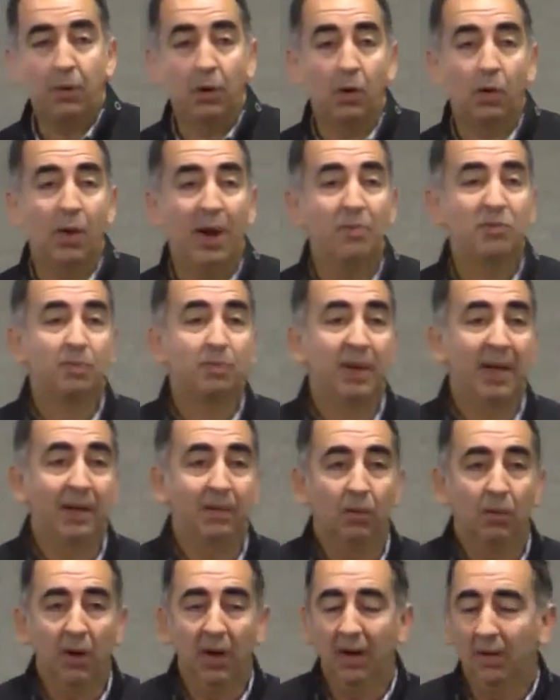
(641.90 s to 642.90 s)
programs,
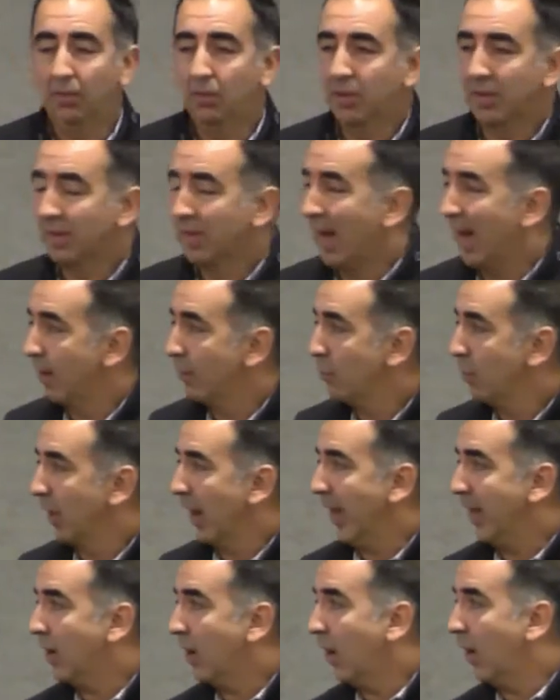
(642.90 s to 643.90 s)
but with a lot of what
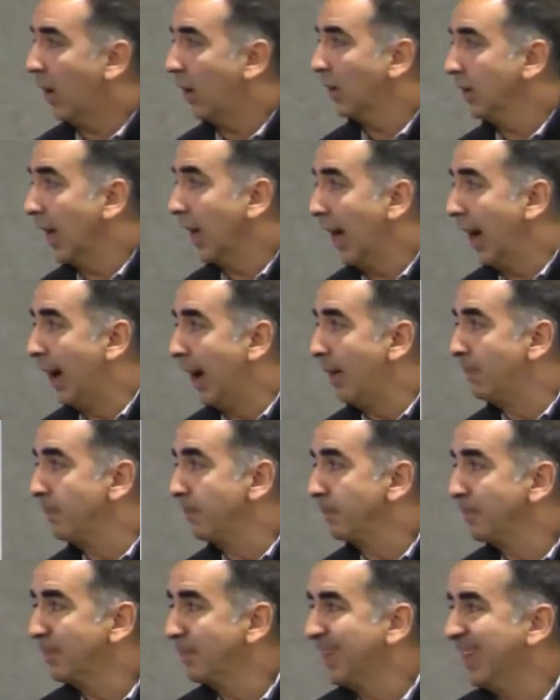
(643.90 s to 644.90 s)
I call
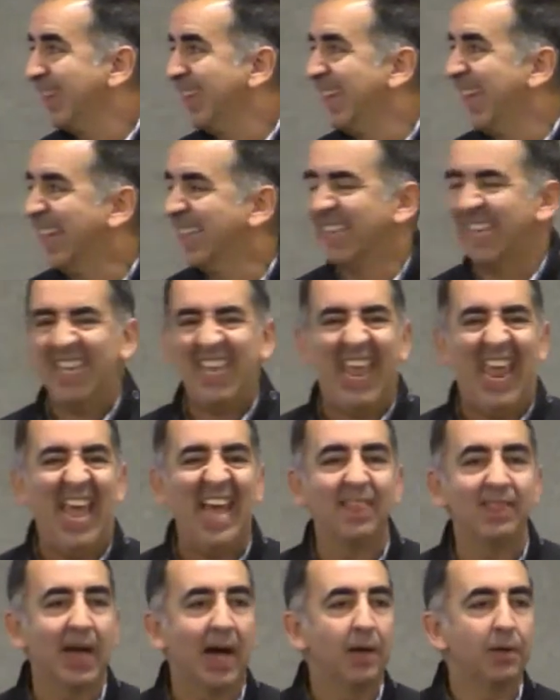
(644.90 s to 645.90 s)
kick the
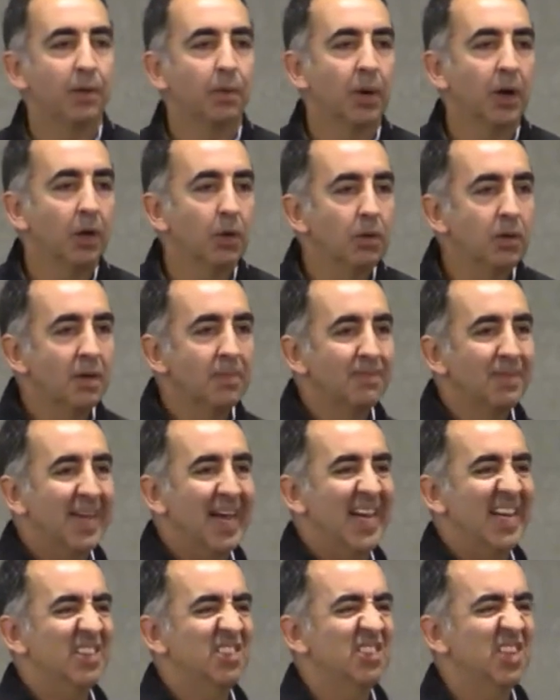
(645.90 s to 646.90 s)
can down the road
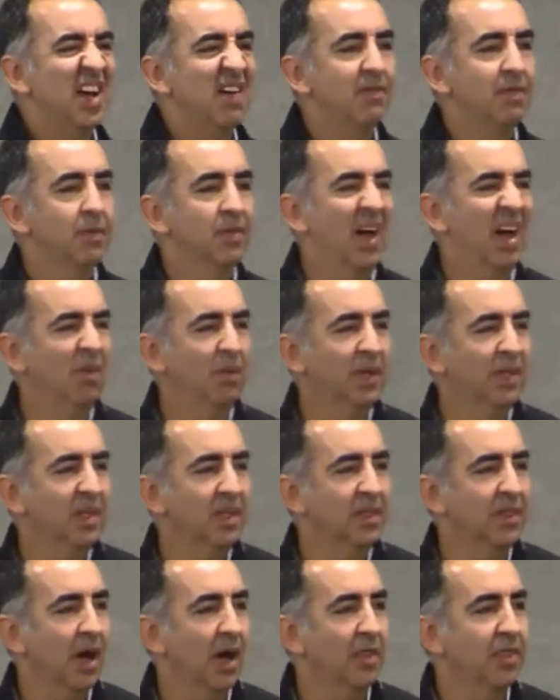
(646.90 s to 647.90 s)
kind of stuff, not really
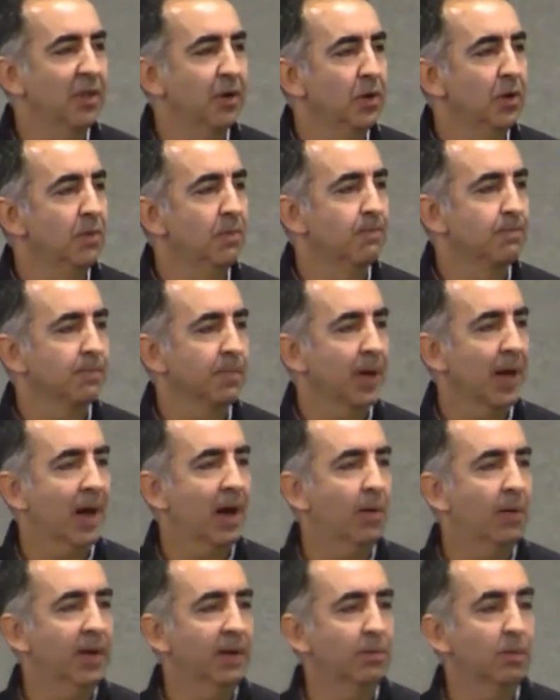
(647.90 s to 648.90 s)
thought through
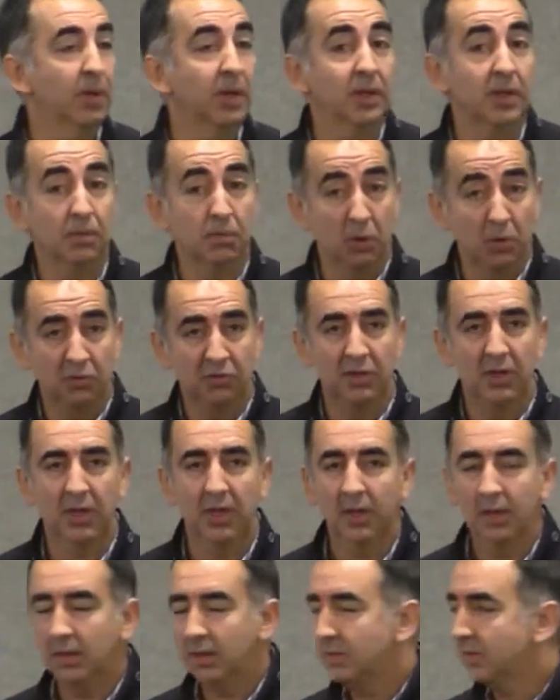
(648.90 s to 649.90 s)
how it really moves the
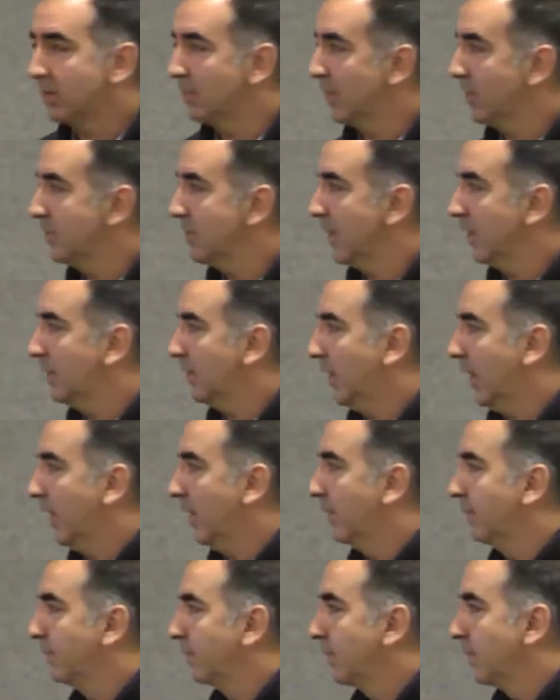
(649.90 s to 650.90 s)
needle, as somebody said today.
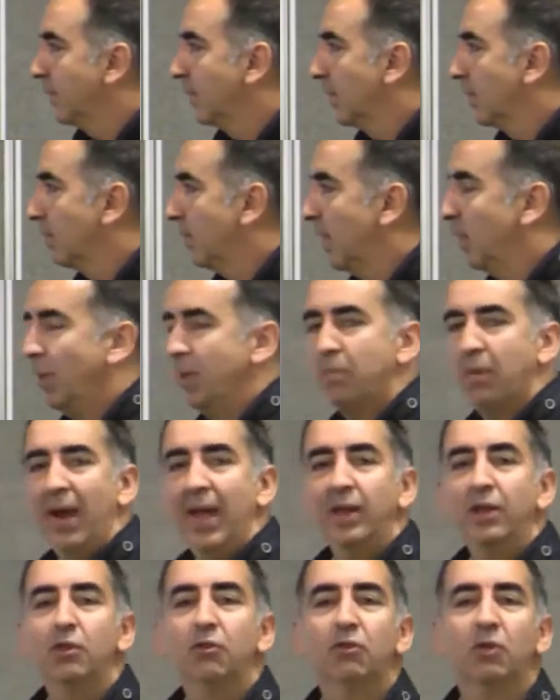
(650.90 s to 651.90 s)
By the way,
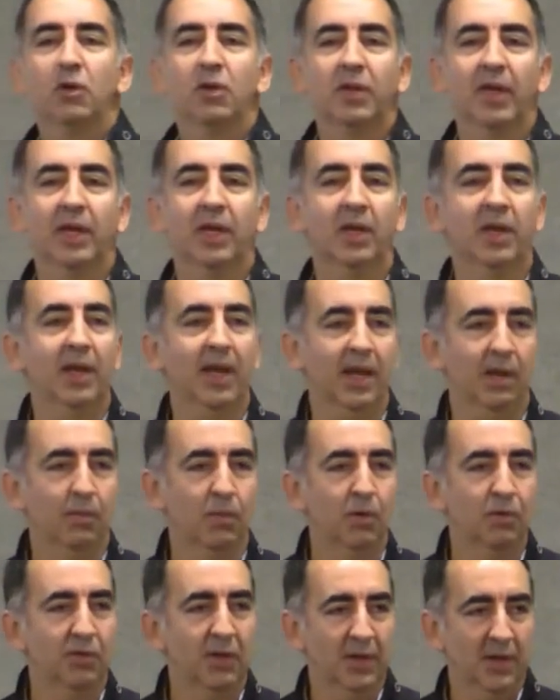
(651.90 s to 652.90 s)
Brent, you stole that good name,
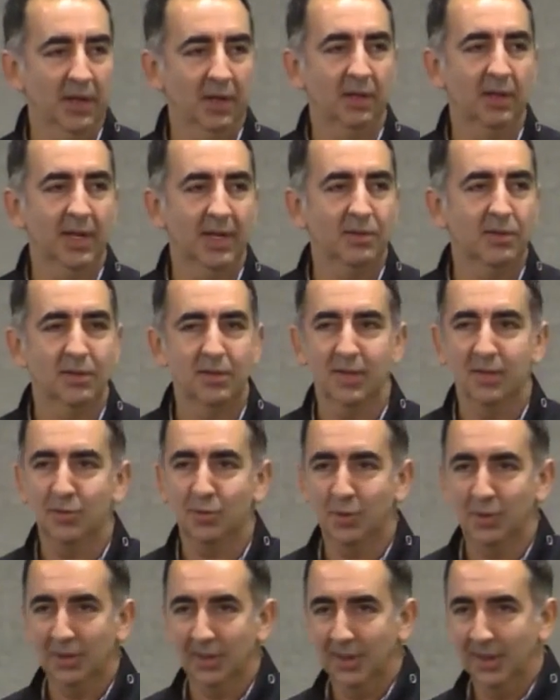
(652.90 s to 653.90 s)
Move the Needle. That's
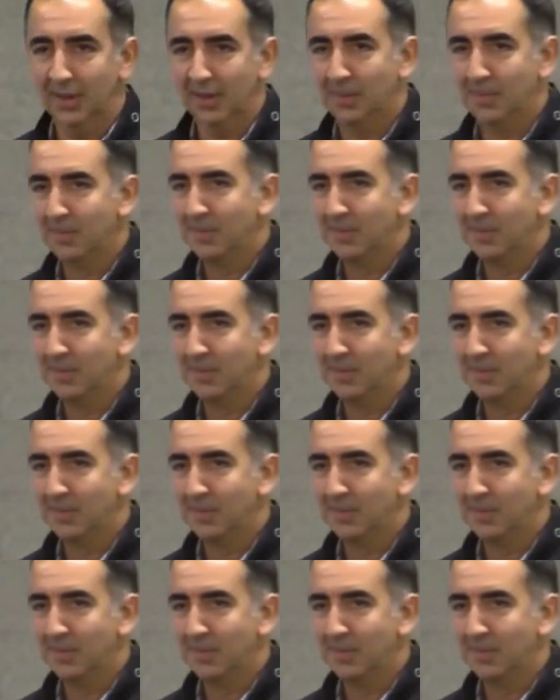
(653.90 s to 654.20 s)
really good.